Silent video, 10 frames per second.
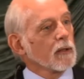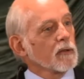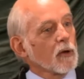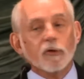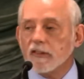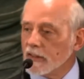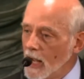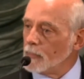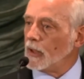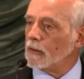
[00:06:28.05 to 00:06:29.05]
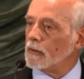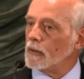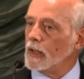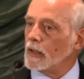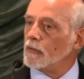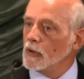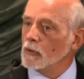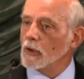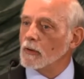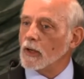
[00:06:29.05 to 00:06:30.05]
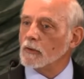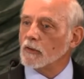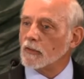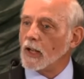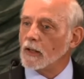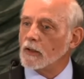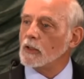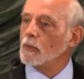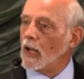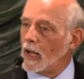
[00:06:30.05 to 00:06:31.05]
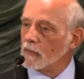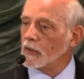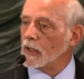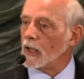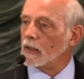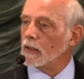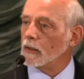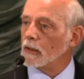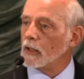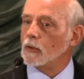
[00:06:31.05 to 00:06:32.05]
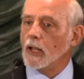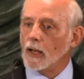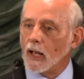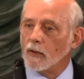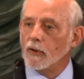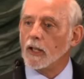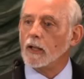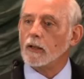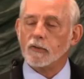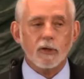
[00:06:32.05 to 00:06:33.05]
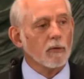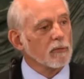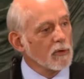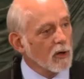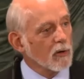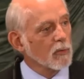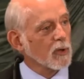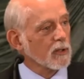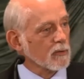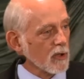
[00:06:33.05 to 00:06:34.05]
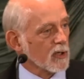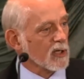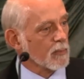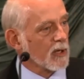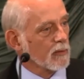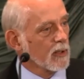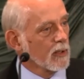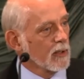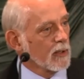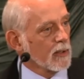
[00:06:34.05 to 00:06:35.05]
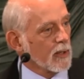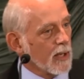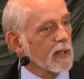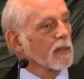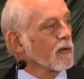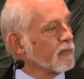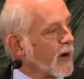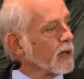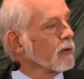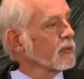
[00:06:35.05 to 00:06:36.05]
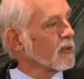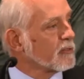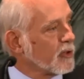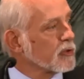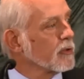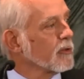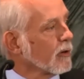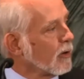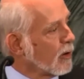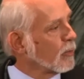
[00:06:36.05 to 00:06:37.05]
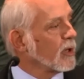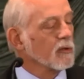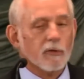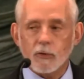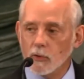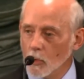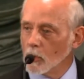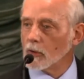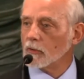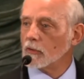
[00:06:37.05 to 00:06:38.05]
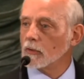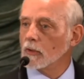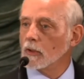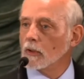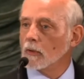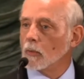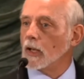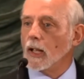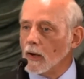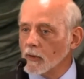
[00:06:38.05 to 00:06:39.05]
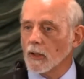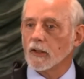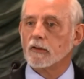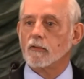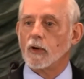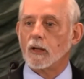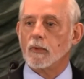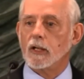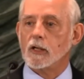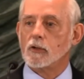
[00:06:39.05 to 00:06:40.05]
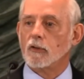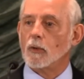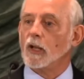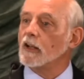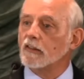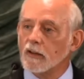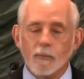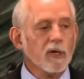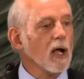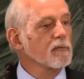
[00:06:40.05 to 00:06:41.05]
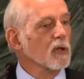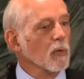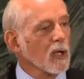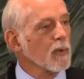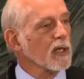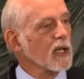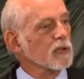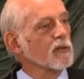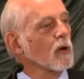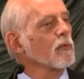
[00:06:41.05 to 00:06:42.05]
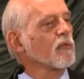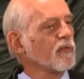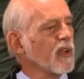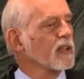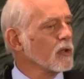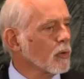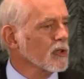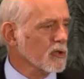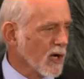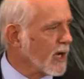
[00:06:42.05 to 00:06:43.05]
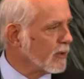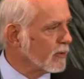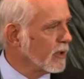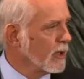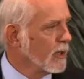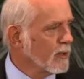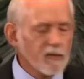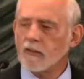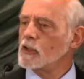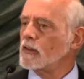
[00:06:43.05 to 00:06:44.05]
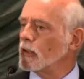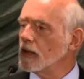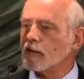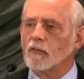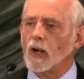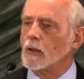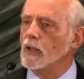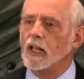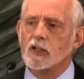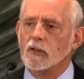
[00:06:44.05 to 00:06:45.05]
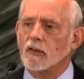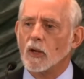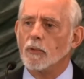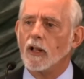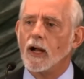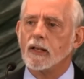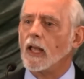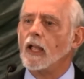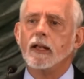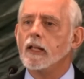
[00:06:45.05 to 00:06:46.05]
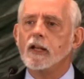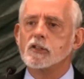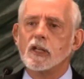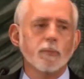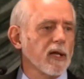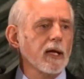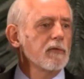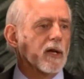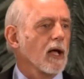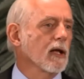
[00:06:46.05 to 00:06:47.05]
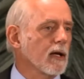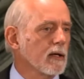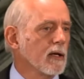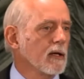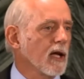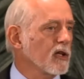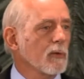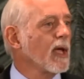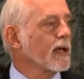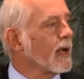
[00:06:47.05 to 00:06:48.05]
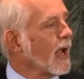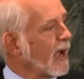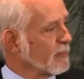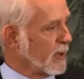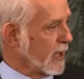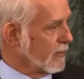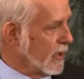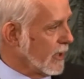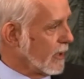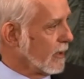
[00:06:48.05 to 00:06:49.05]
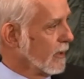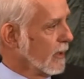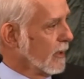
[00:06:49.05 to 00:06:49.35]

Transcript: So stop it, right? If you don't understand it, you advocate. And you can't advocate if you don't know what they're talking about. And then the final decisions are always yours, whatever the list of recommendations are, because sometimes the recommendations don't fit your child. This is just a list of recommendations that apply to ADHD plain vanilla, and you may not have plain vanilla.